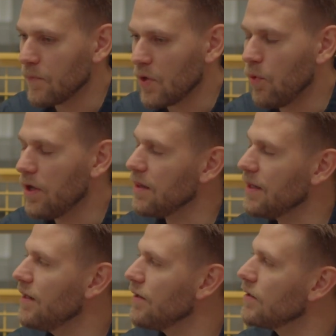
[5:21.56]
what a
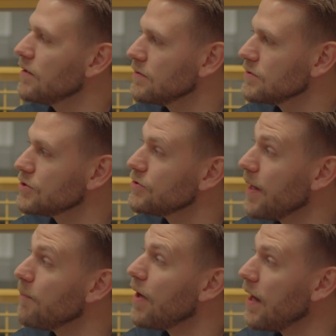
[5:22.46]
leader should
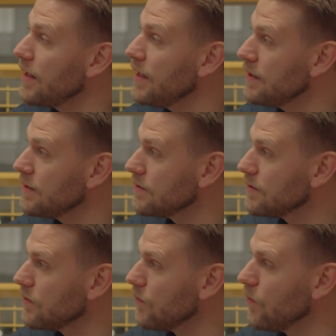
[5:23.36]
embody,
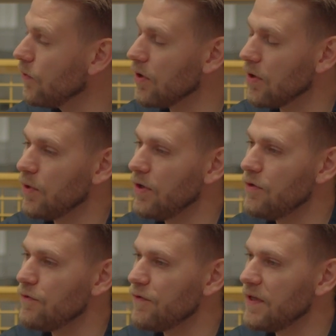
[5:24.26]
or what
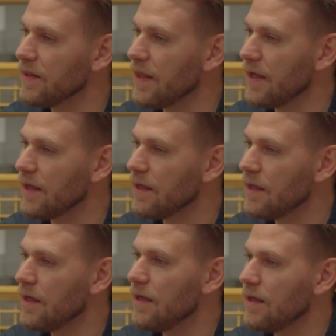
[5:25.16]
you feel like
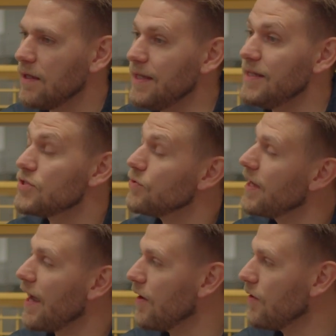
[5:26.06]
needs to
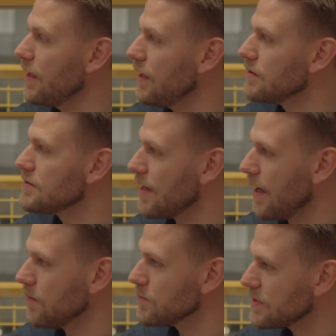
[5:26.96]
carry
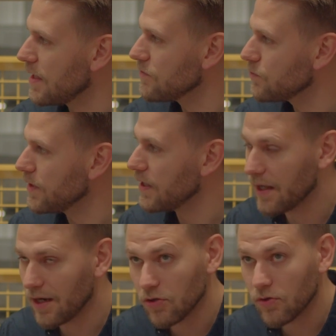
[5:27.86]
inside themselves when they
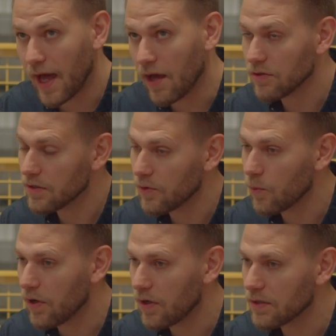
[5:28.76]
kind of look out in the
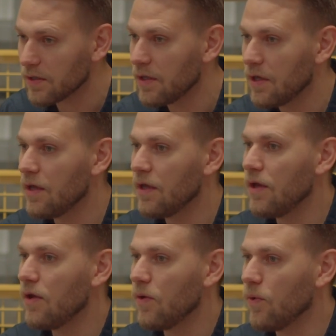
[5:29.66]
world,
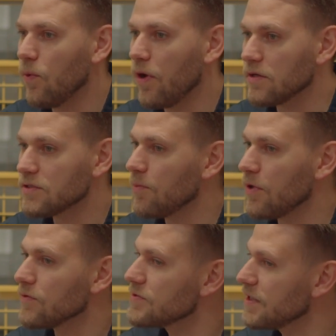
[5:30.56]
what are some of
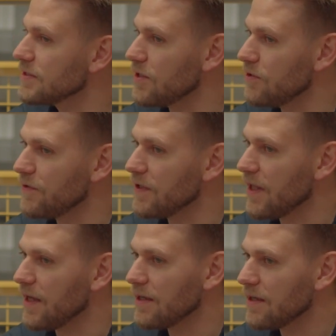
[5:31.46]
those things that you feel
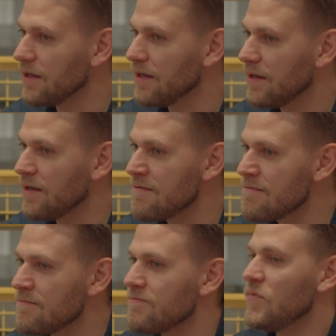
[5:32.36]
like
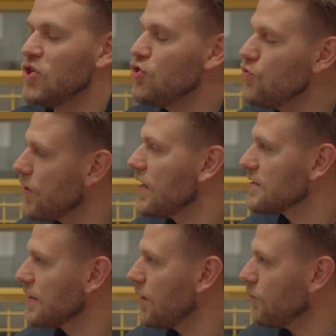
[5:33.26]
you
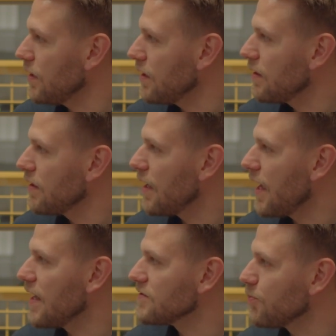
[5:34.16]
resonate with
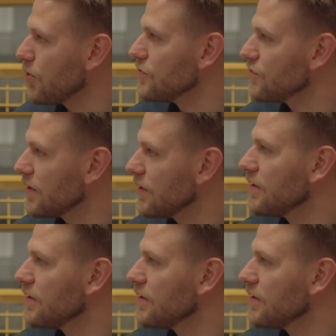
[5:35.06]
as a person?